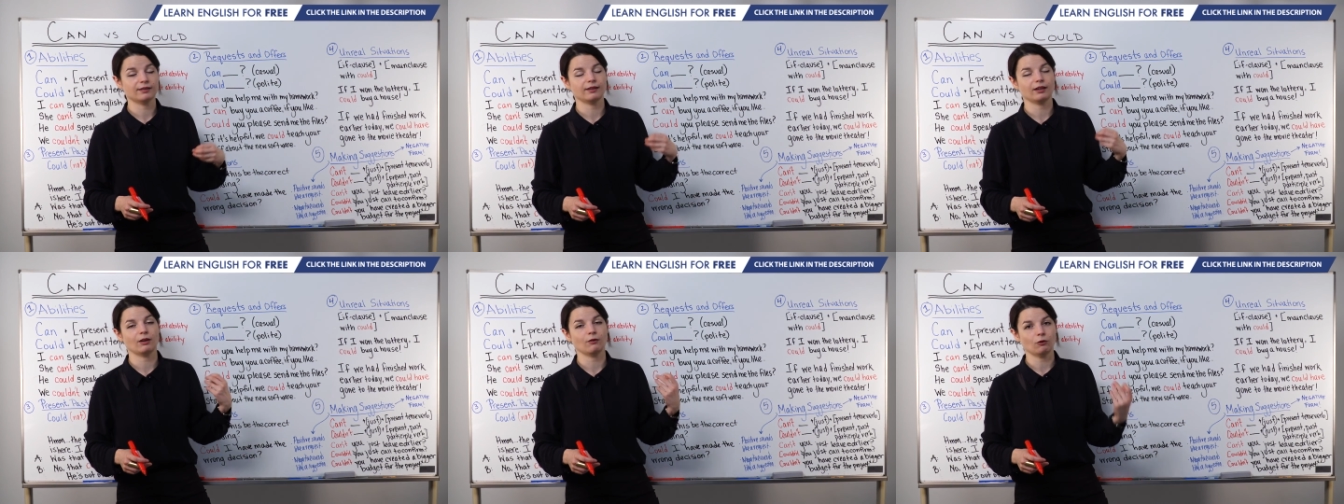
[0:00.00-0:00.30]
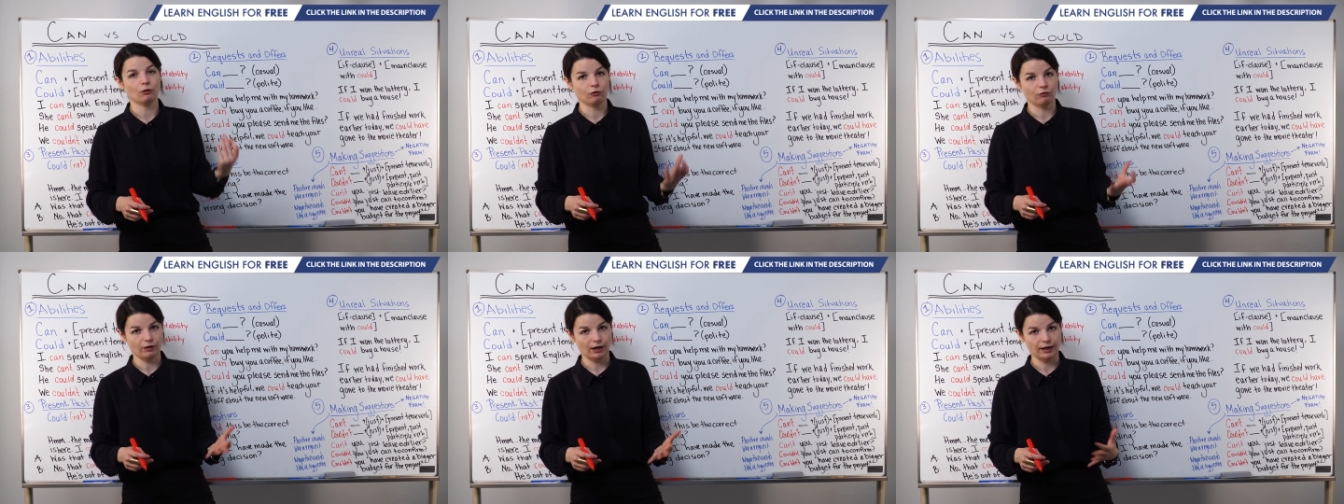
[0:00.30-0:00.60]
to give
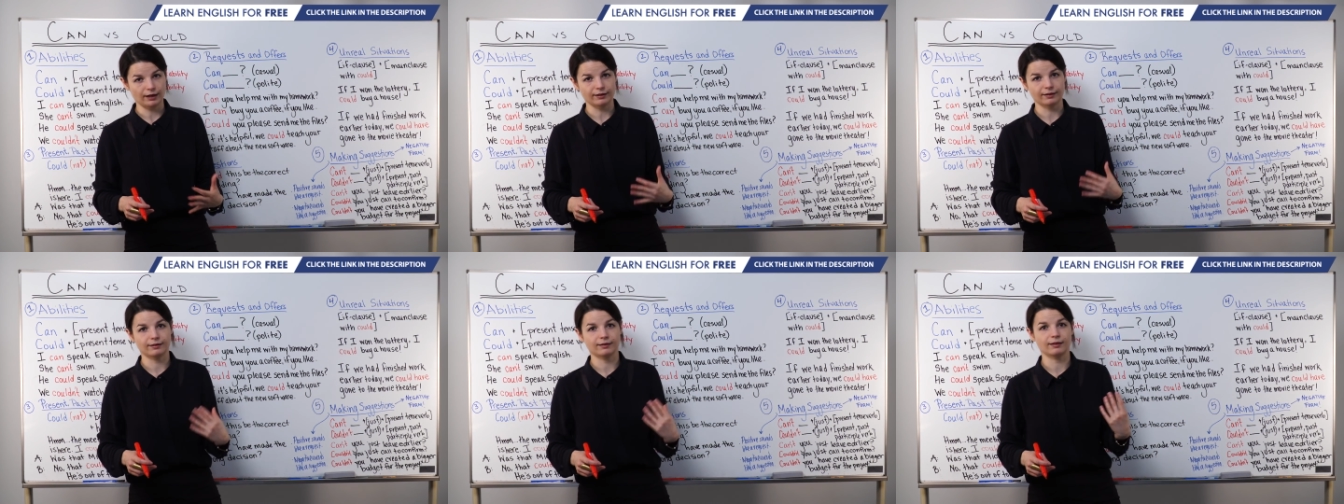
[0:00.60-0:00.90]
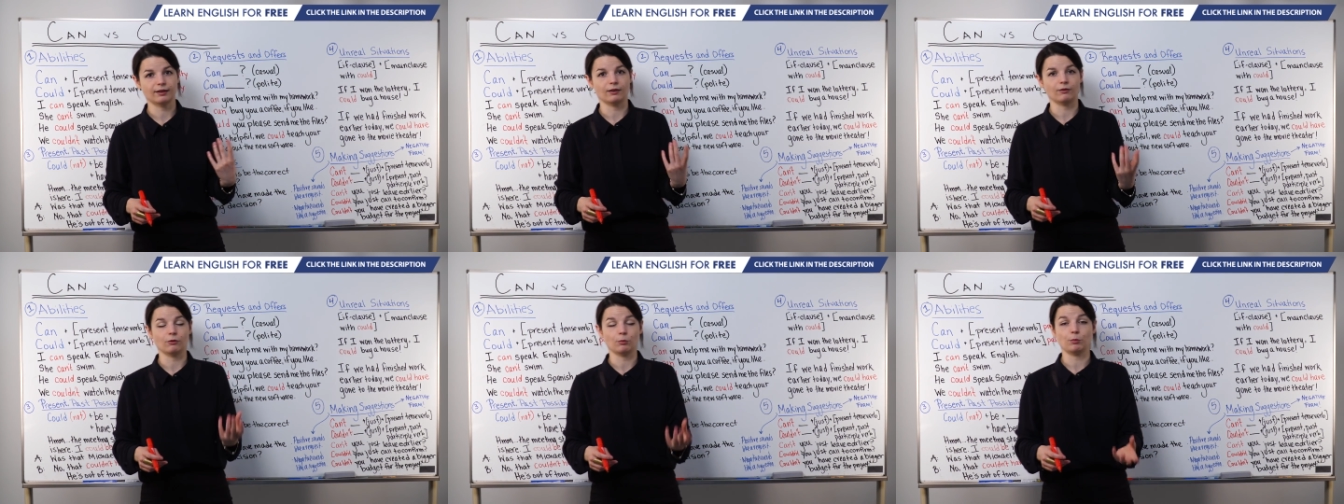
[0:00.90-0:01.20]
advice, to
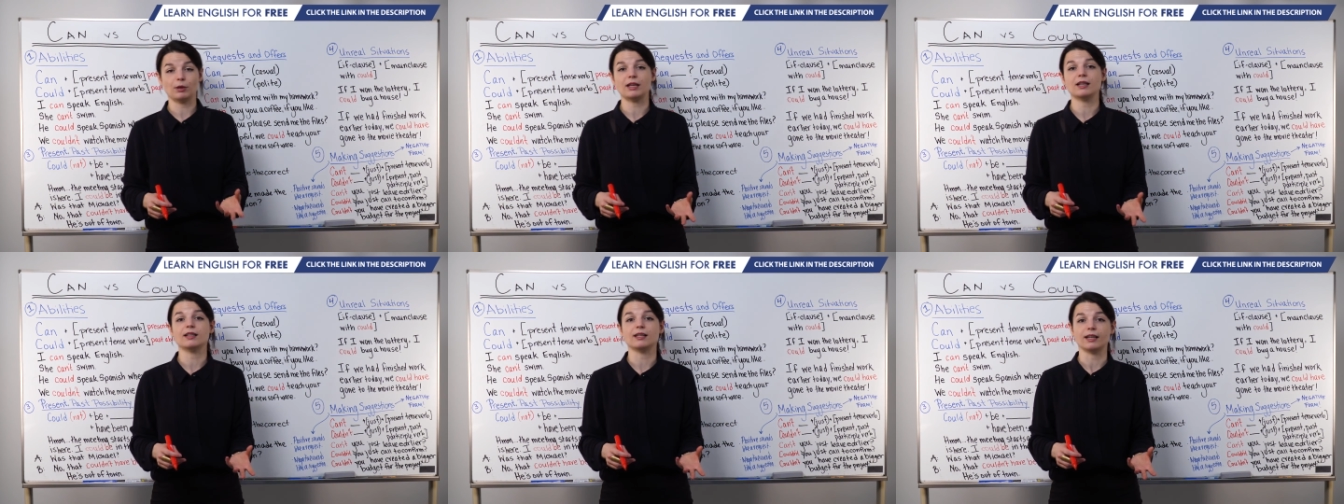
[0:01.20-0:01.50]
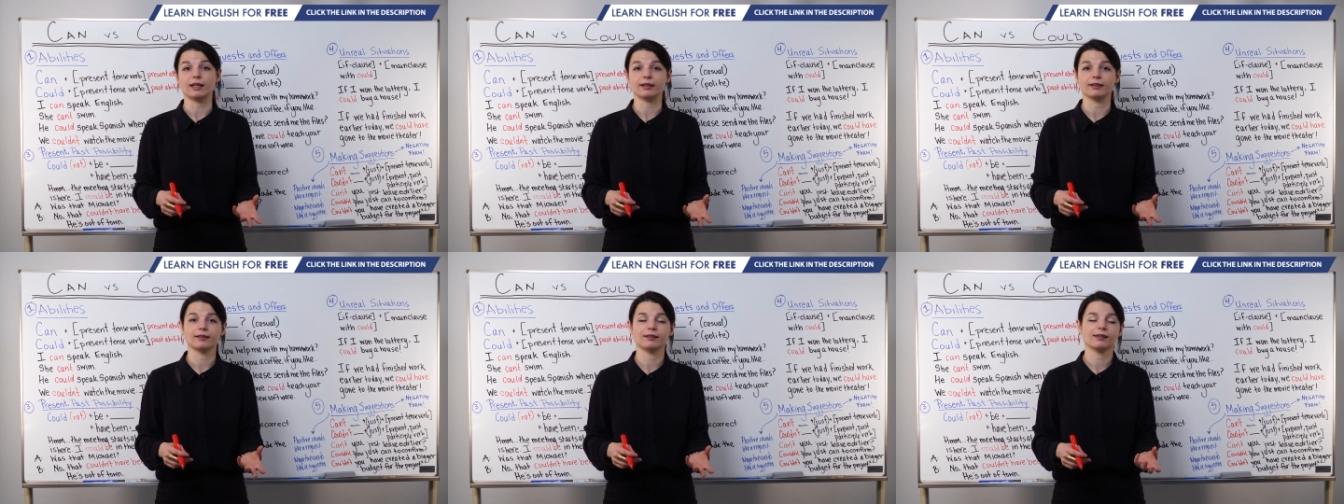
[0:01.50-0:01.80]
give
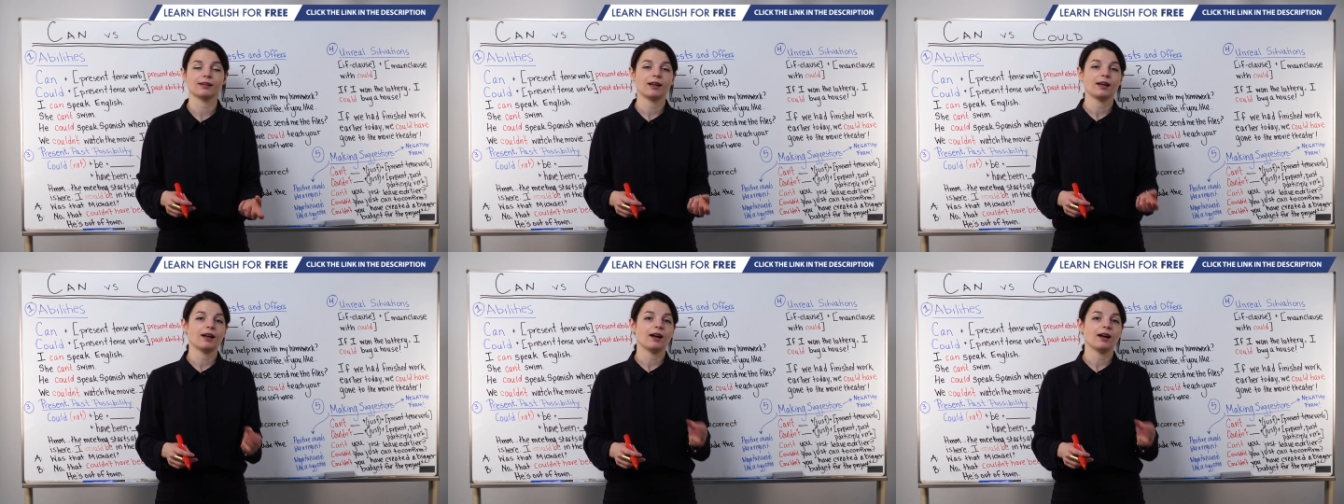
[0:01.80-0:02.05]
opinions,